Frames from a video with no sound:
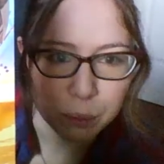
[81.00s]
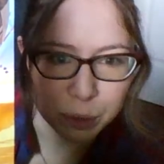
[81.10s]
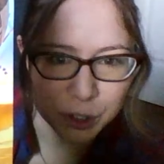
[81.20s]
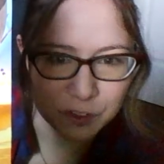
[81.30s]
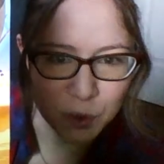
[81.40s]

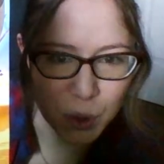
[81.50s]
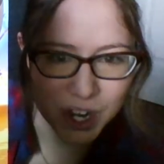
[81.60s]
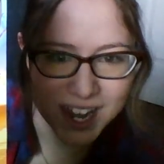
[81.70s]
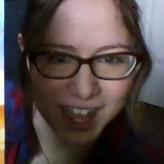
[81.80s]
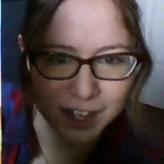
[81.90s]
Book
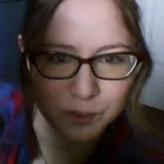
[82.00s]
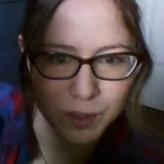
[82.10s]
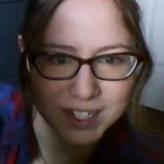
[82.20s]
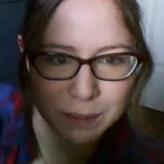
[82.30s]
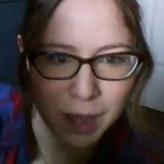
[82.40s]
four, Anne of
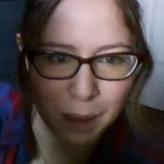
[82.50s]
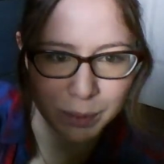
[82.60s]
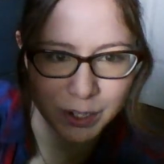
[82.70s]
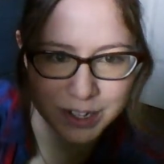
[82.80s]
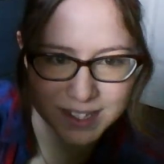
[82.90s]
Windy
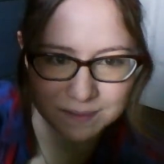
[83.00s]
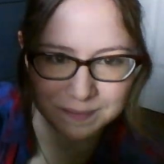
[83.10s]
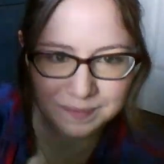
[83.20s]
Poplars.